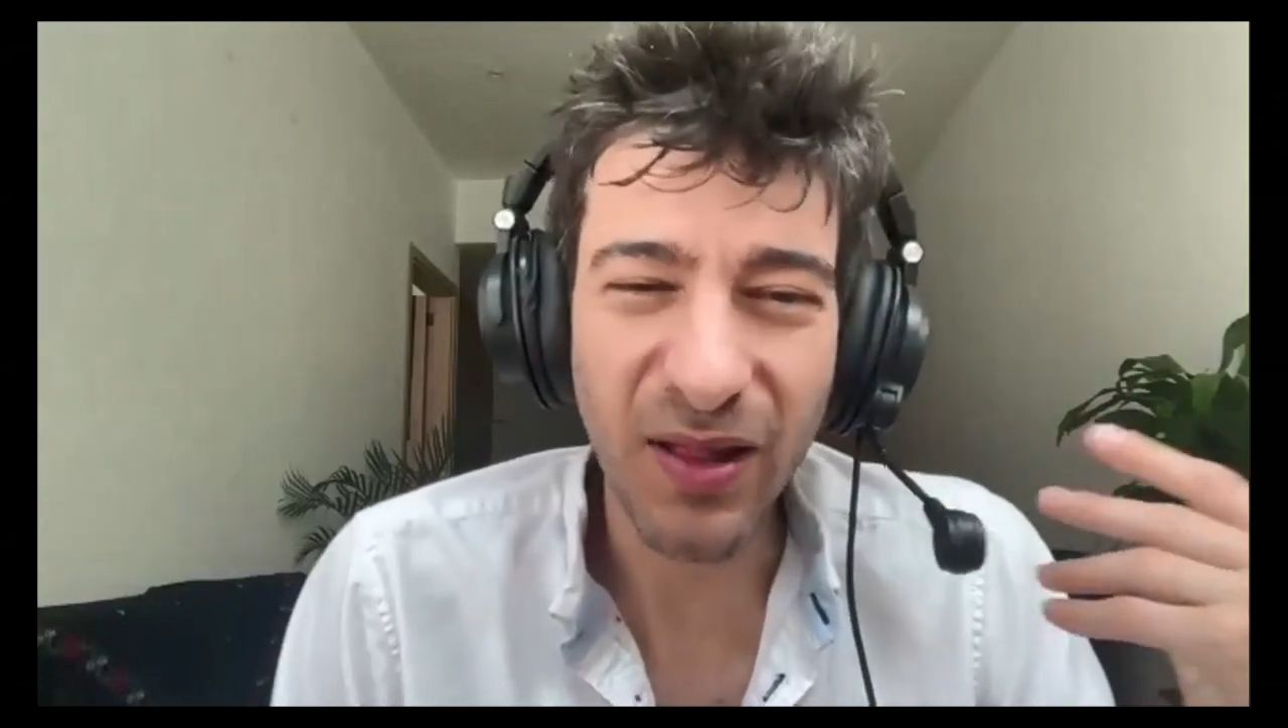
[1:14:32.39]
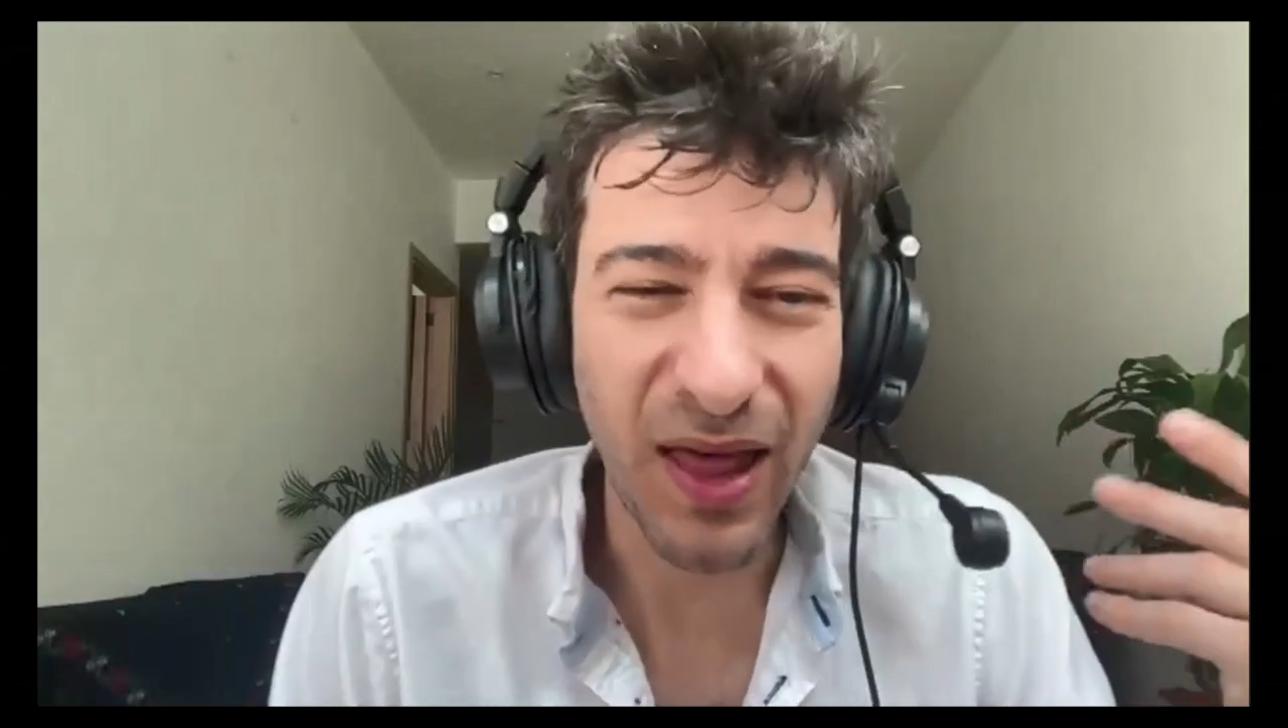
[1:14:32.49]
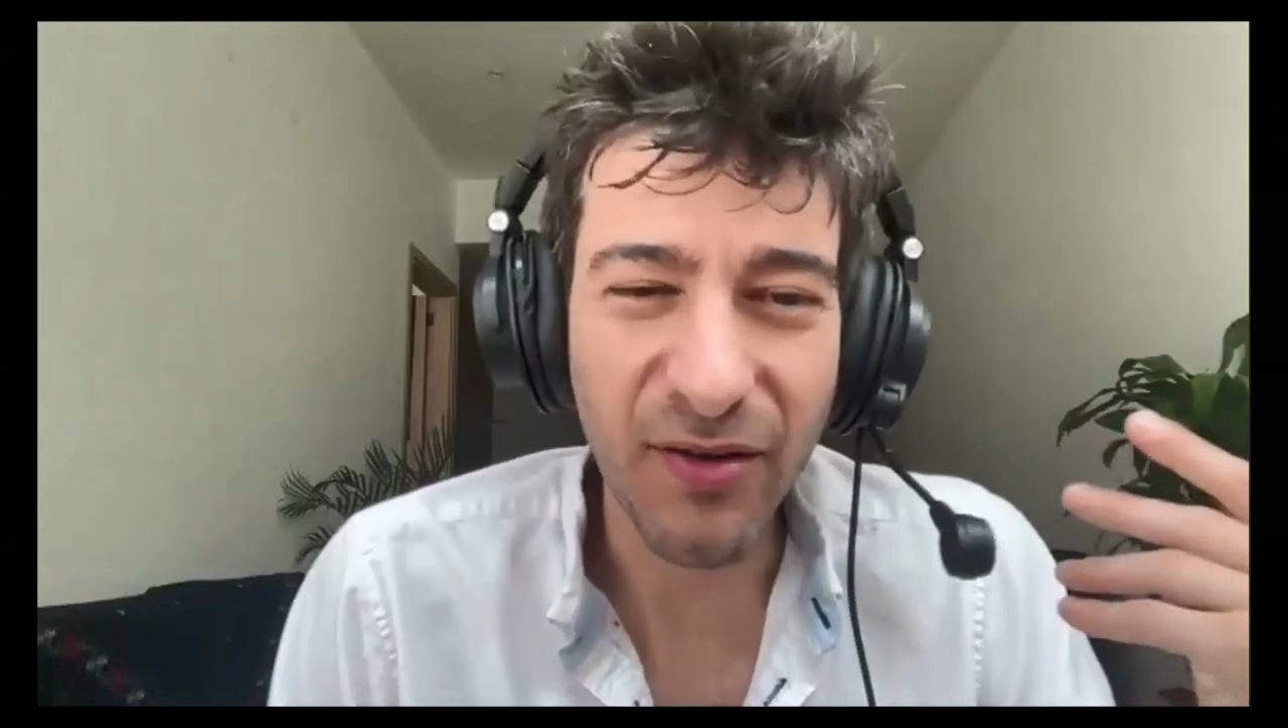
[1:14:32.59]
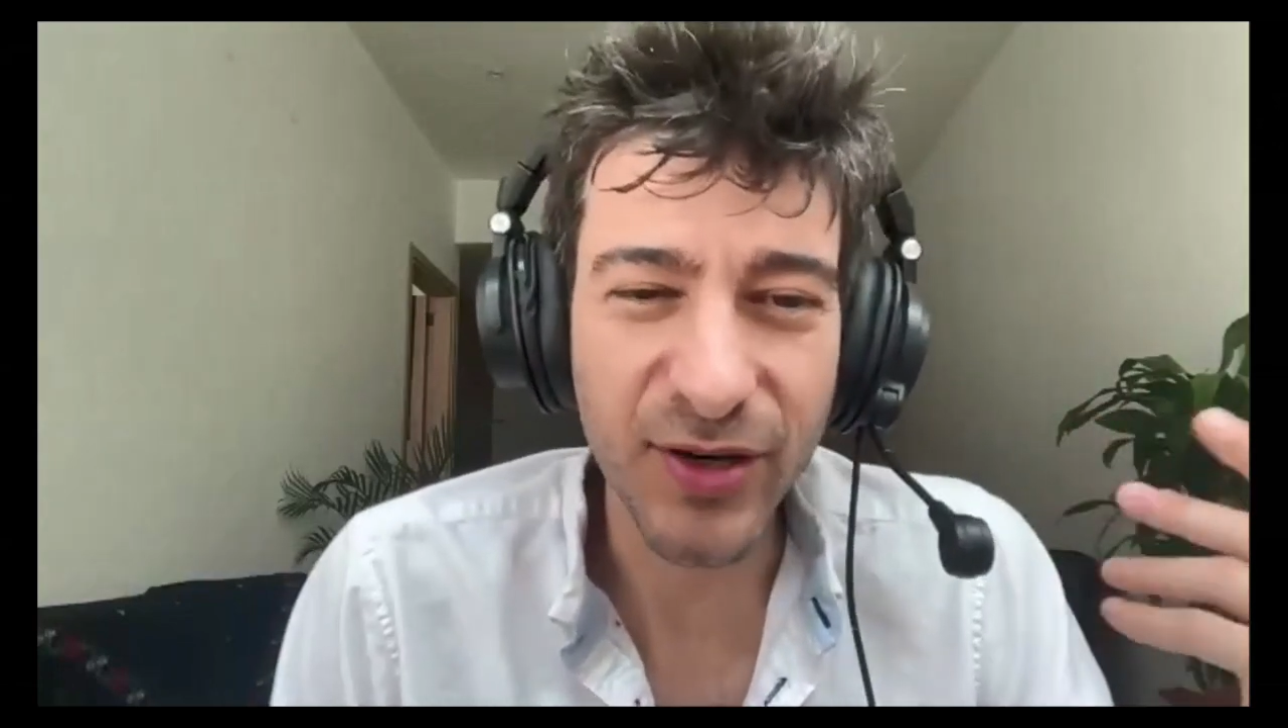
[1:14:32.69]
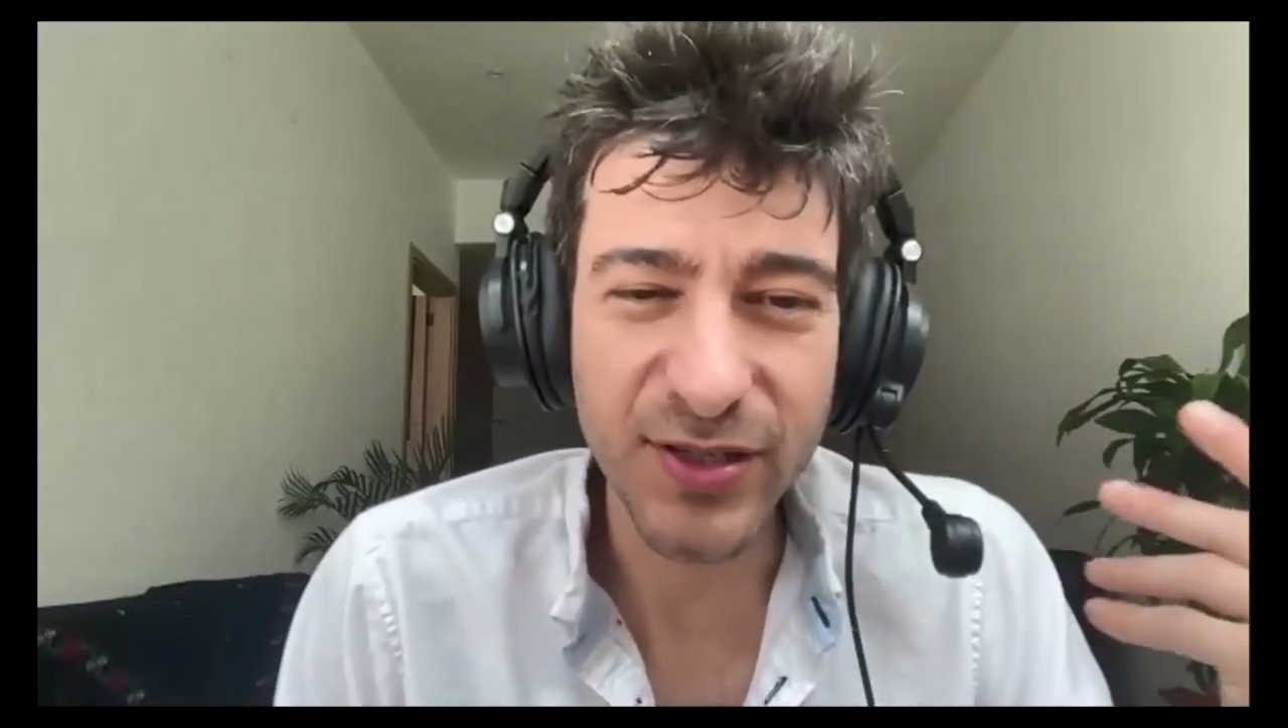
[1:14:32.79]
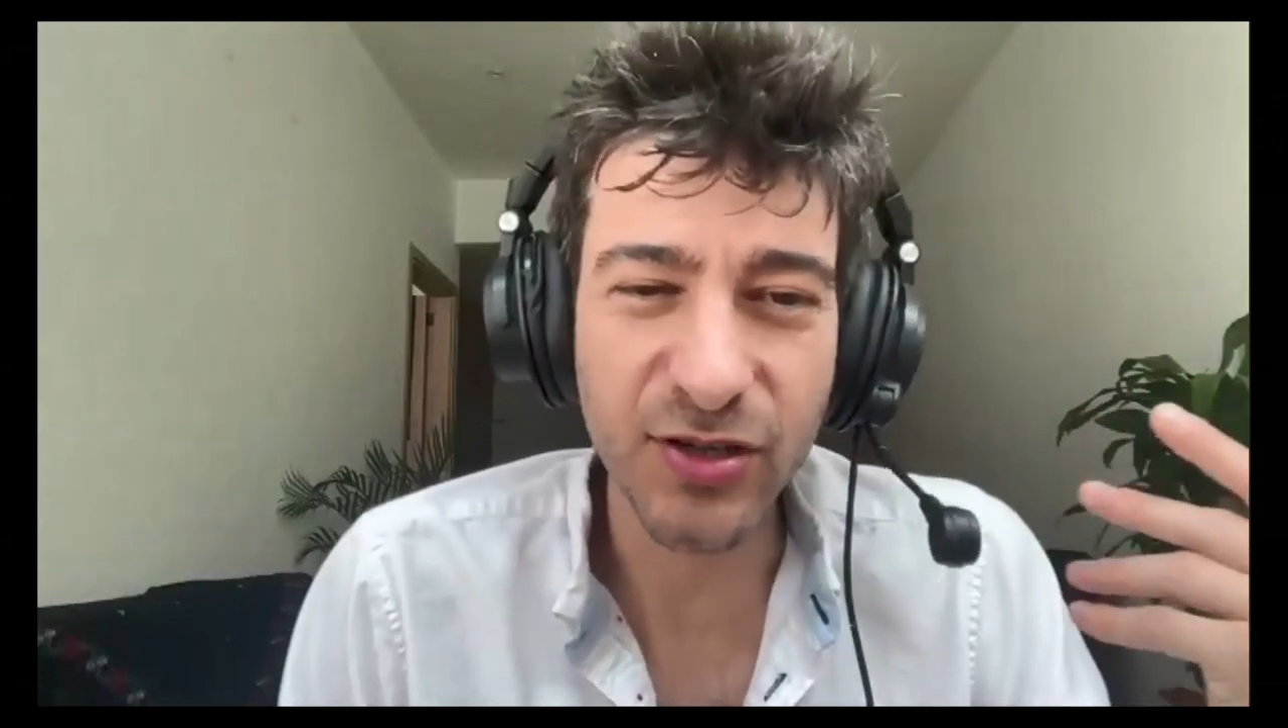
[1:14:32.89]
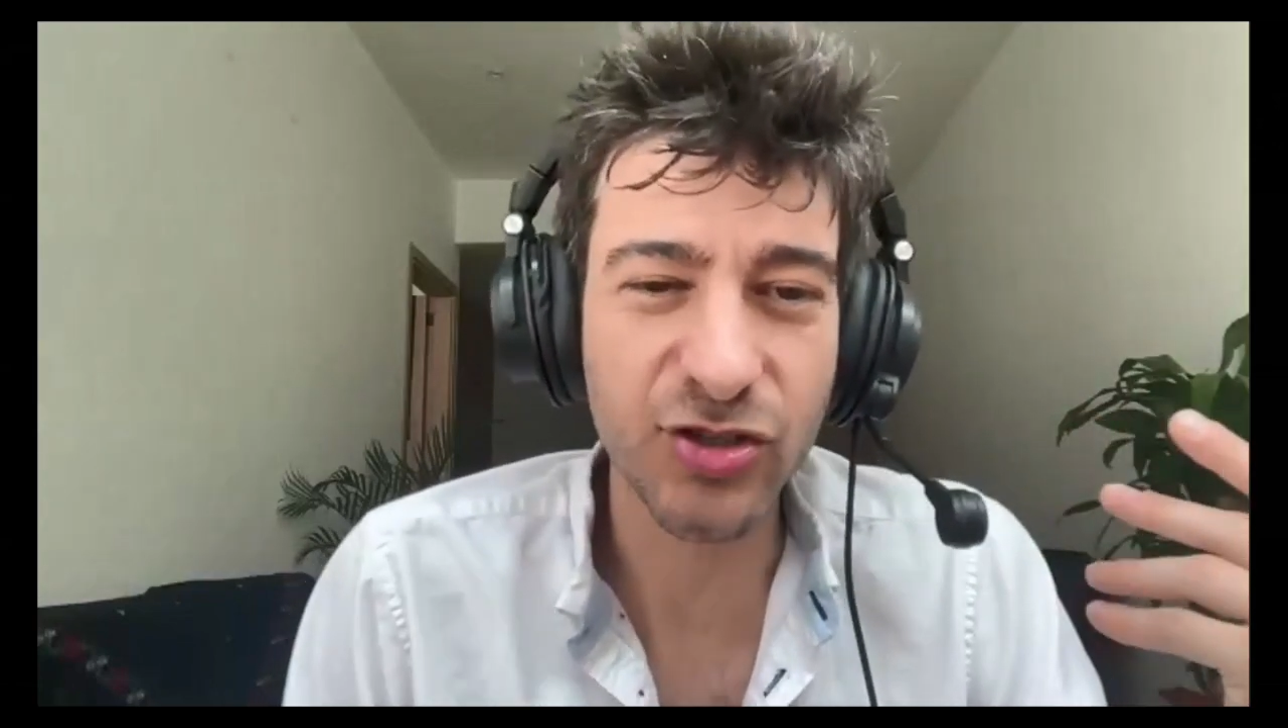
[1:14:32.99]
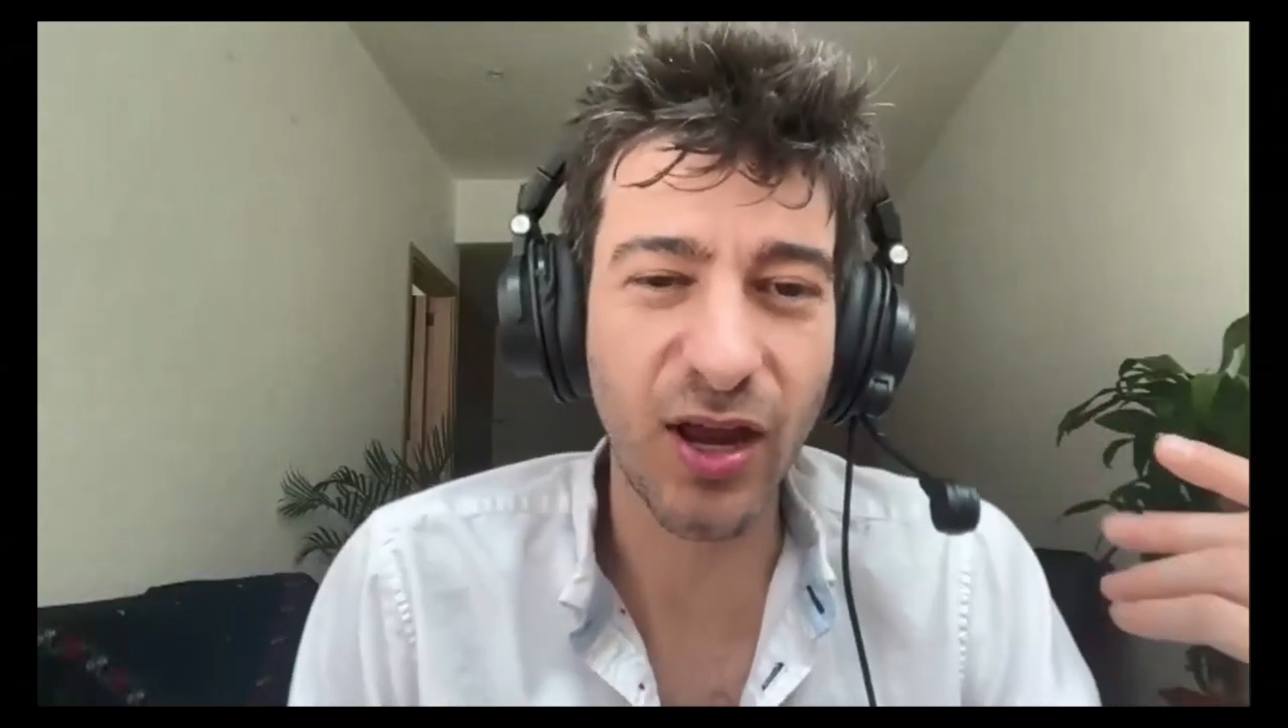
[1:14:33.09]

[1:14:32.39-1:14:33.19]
lot of research